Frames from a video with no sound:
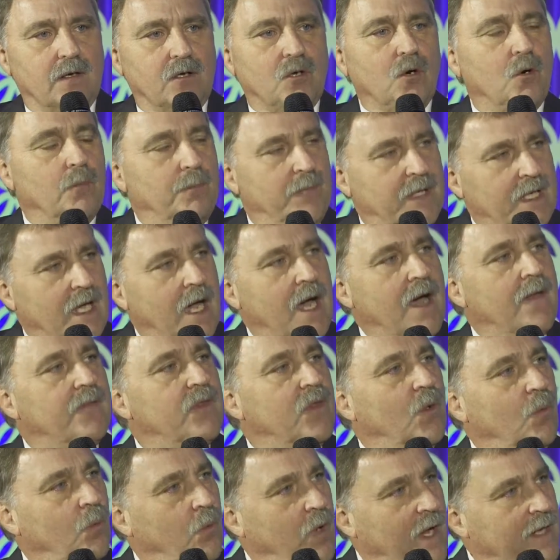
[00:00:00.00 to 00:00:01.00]
go
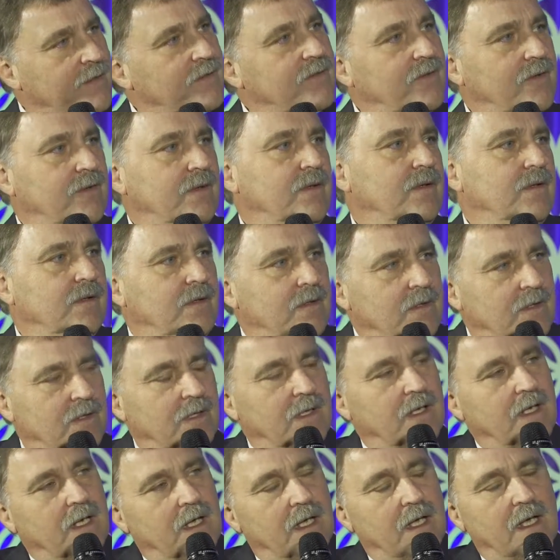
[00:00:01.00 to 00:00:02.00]
beyond the what.
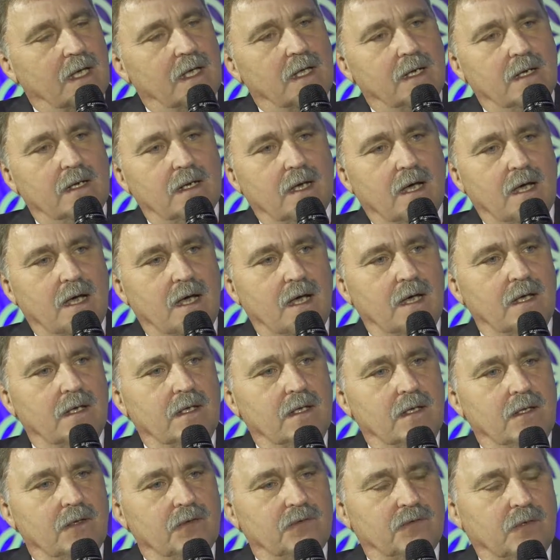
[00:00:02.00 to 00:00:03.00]
And
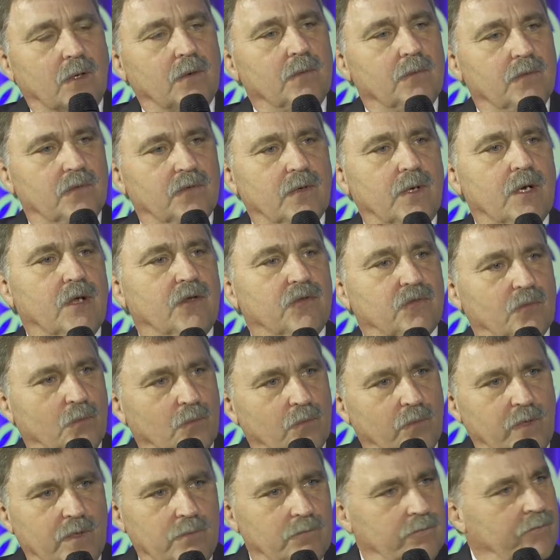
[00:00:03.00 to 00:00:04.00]
so anyways,
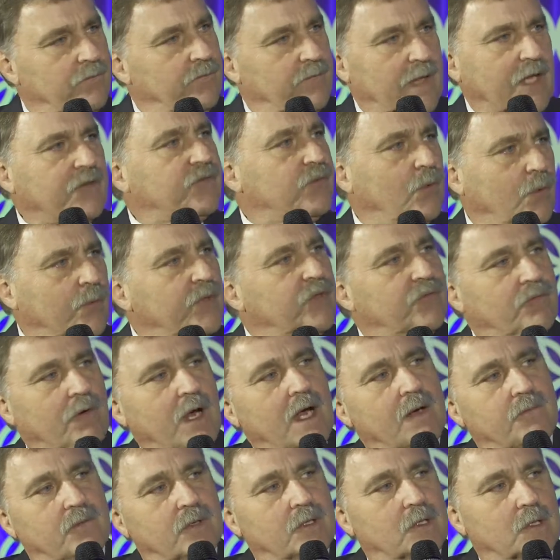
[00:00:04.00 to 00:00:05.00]
that's what we
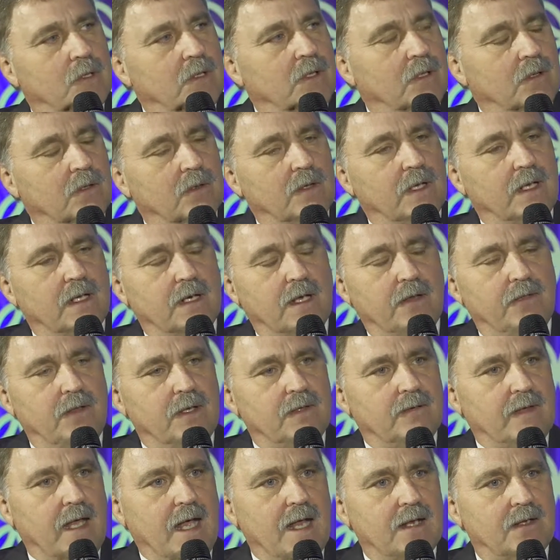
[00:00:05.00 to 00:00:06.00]
strive to do. And I
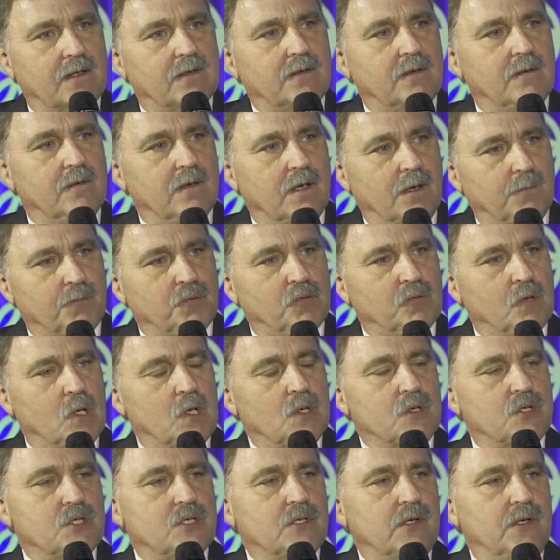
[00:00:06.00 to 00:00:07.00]
think that
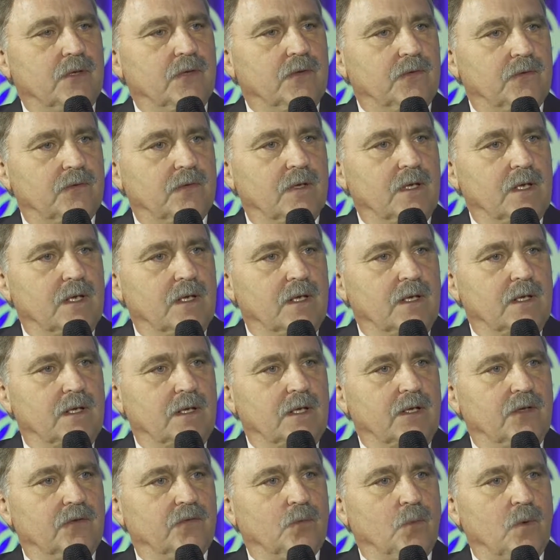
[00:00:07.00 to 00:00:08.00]
approach is
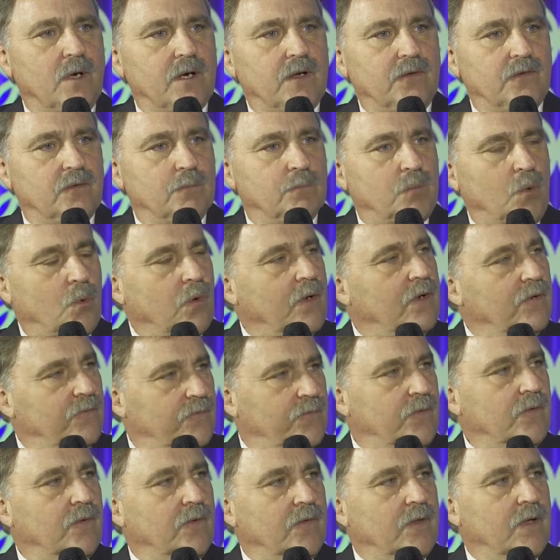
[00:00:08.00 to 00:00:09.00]
what is important
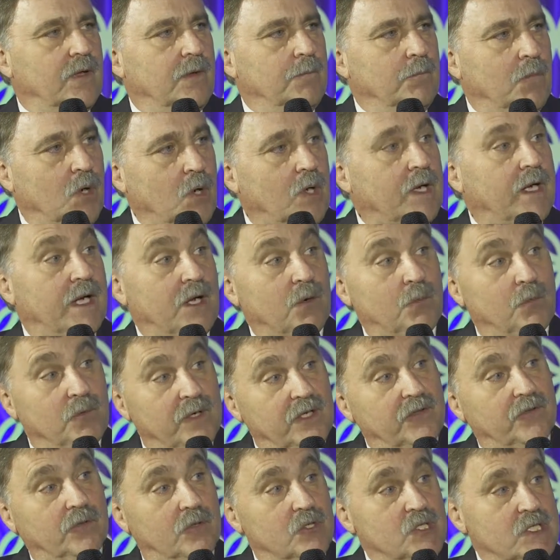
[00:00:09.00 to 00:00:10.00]
for the marketing
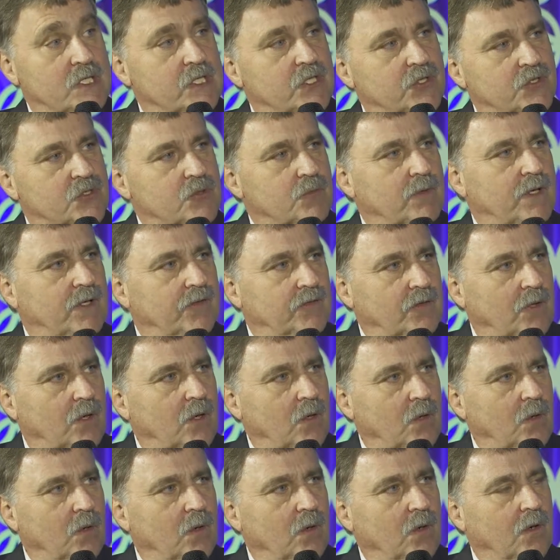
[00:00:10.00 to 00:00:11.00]
research industry as
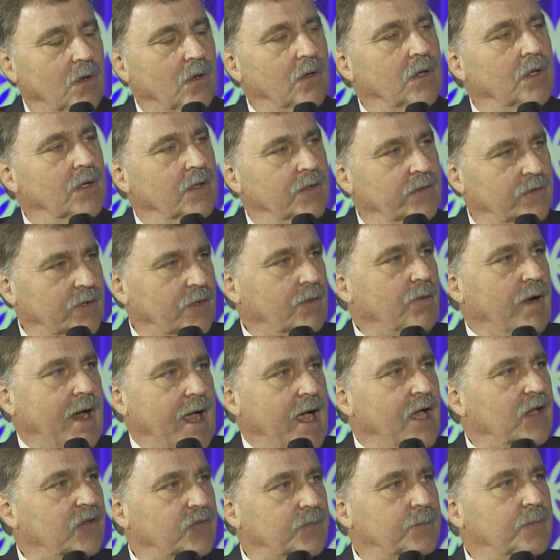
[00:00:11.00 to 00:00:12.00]
a whole to
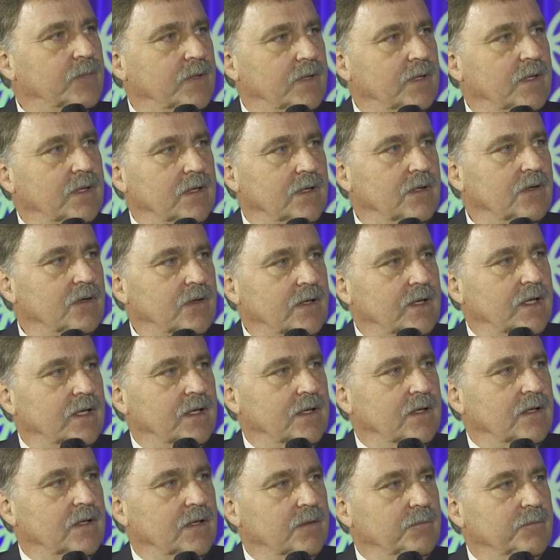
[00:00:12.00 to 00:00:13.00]
grasp
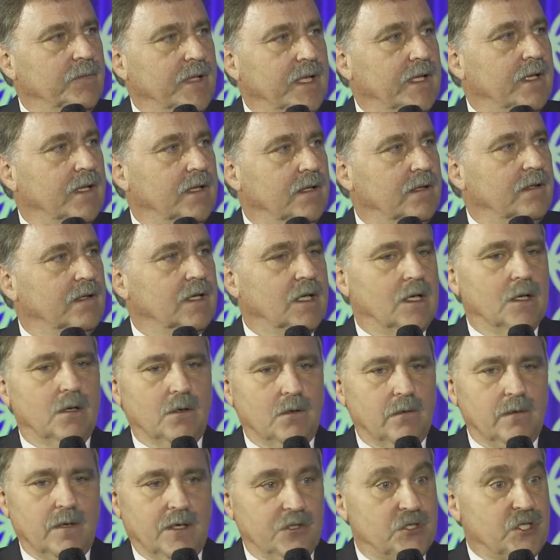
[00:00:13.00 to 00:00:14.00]
in being,
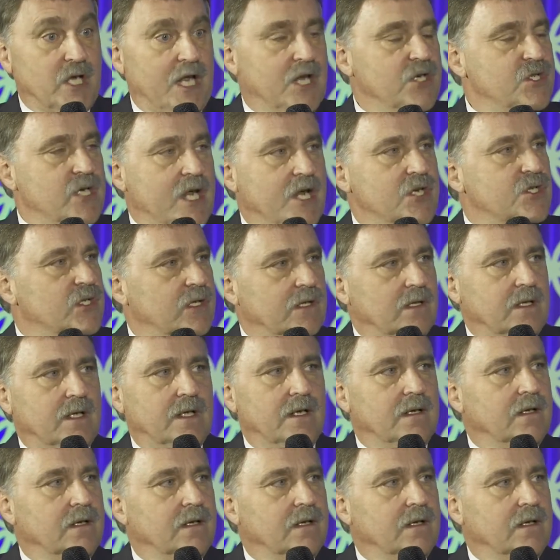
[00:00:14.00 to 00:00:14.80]
a change agent